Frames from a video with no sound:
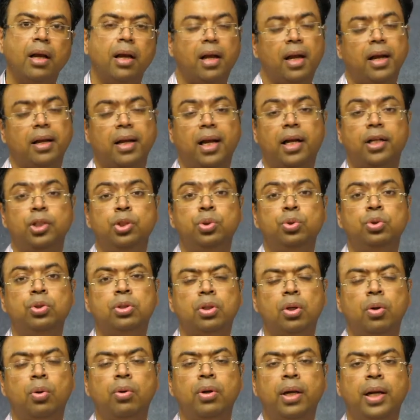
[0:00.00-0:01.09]
And I
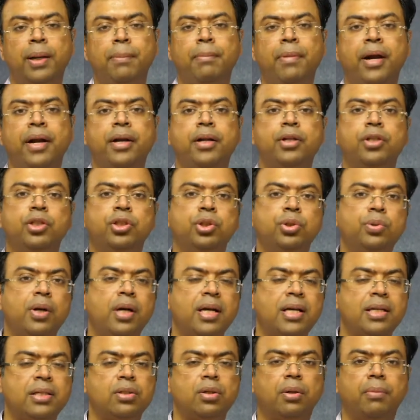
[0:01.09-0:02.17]
use only made in
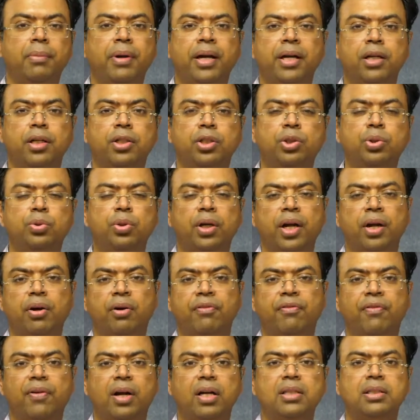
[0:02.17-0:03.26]
US or made in UK
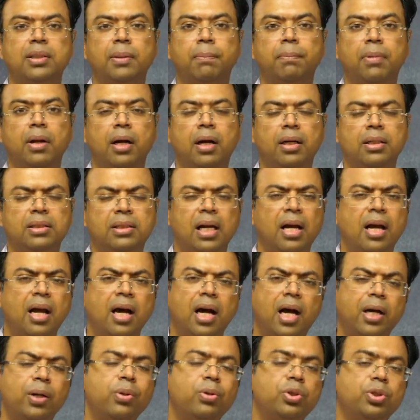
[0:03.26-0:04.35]
or France implants.
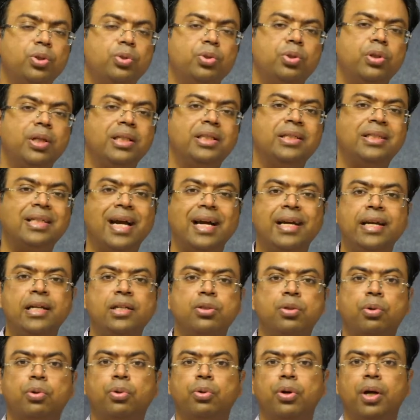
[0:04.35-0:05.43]
I don't use any Chinese
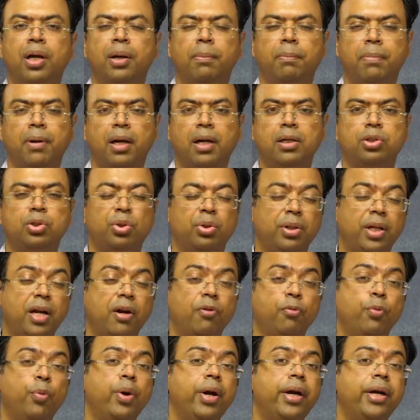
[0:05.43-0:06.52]
or Korean implants, so they
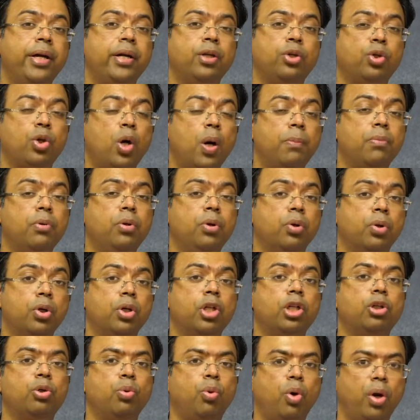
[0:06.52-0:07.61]
are very top good
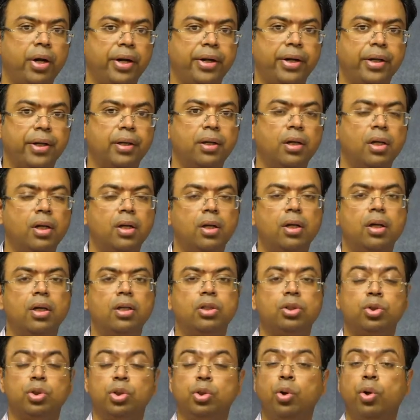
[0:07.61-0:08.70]
quality.
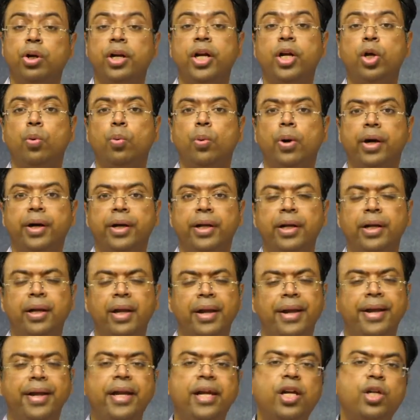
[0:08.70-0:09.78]
So you don't need to worry.
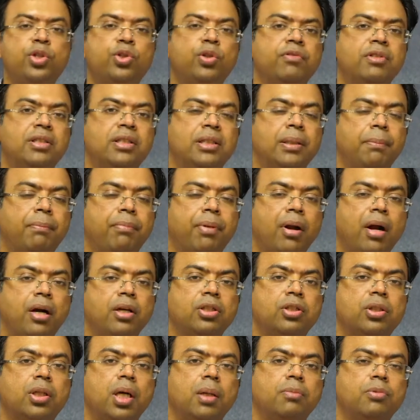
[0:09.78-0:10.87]
Each of these
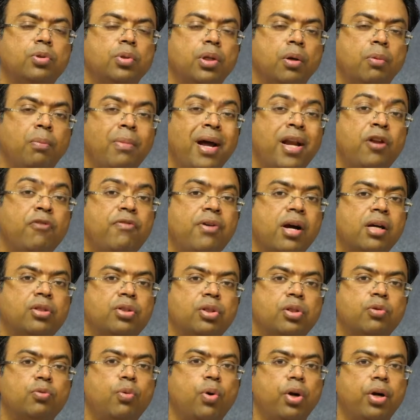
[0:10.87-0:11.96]
implants comes with a
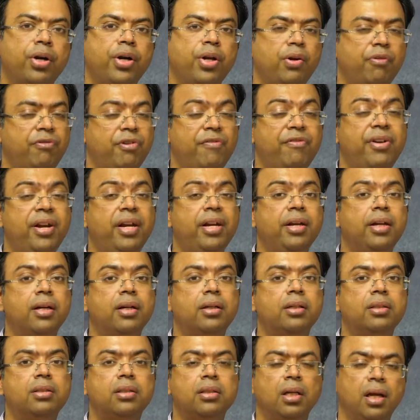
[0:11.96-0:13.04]
manufacturer warranty of 15
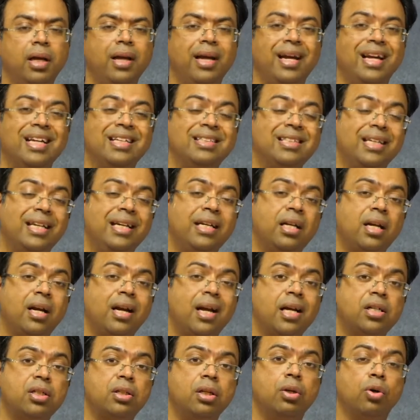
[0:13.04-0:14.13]
years. It's an
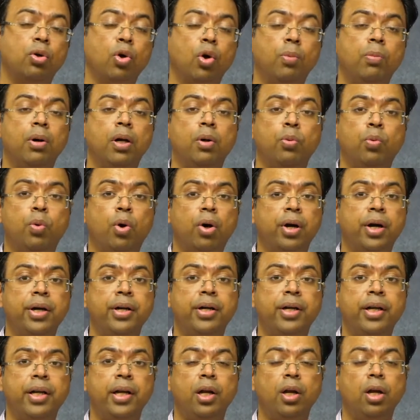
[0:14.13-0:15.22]
international global
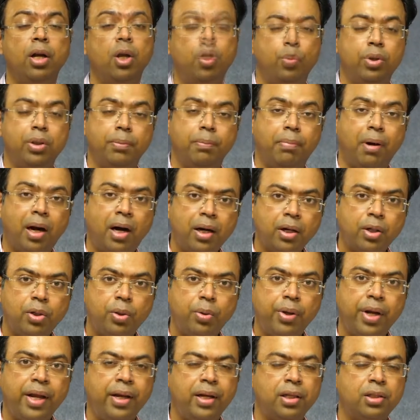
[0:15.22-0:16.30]
warranty with
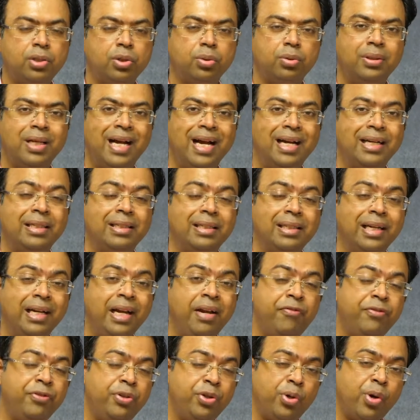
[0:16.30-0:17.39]
barcoding so that
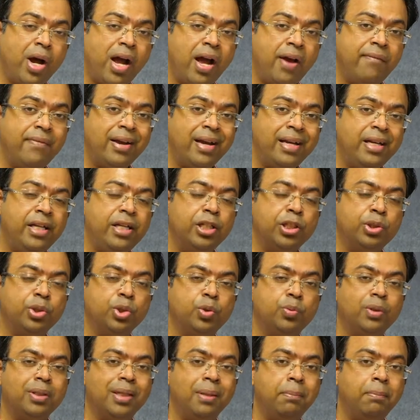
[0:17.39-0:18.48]
if you have any
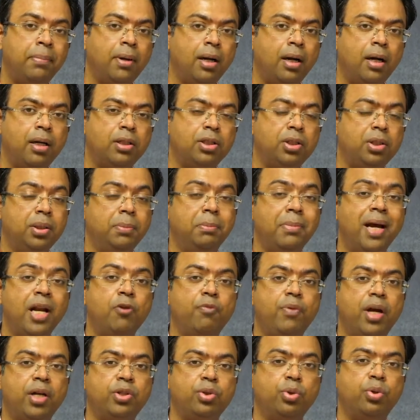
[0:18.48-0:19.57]
issues with implants, the
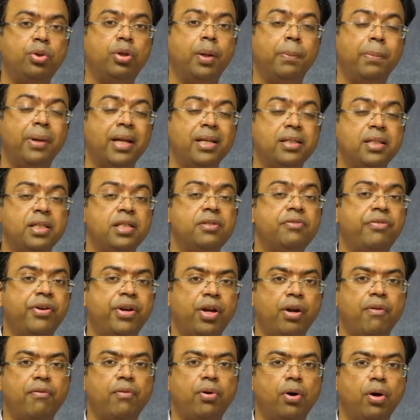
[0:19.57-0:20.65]
manufacturer replaces free
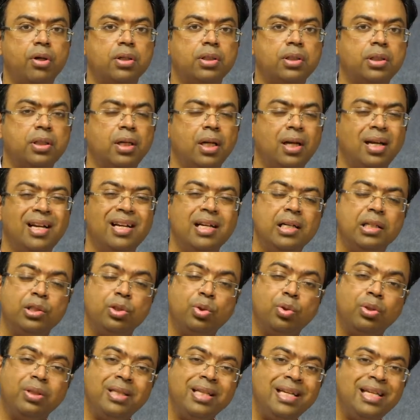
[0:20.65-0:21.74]
of cost.
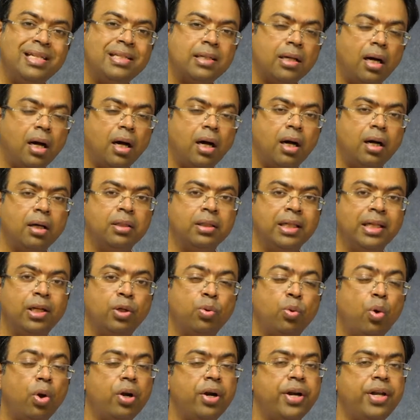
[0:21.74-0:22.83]
So these are the
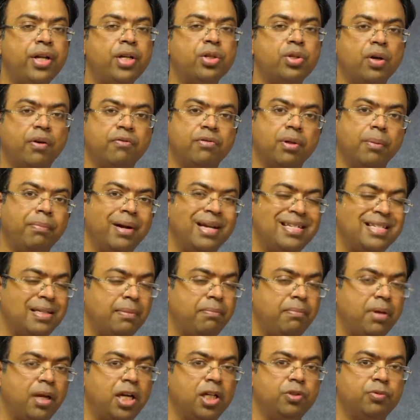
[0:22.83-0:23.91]
qualities of the breast
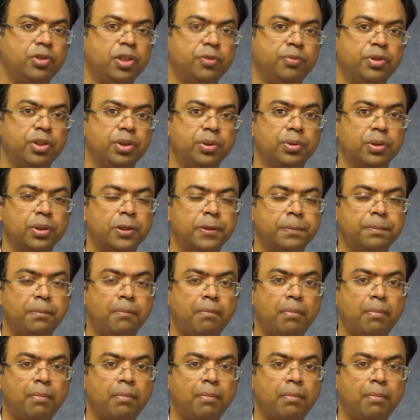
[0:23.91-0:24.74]
implants which we use.